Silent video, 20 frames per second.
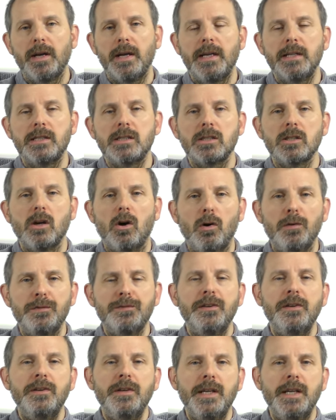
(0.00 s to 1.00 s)
It's
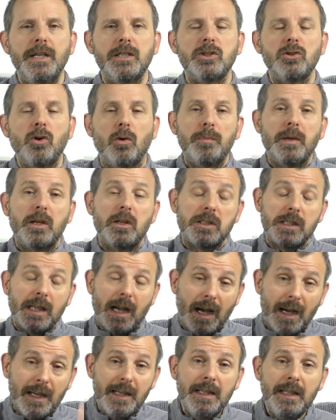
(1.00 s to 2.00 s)
not because
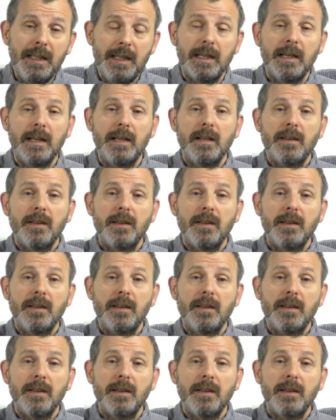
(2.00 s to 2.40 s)
A,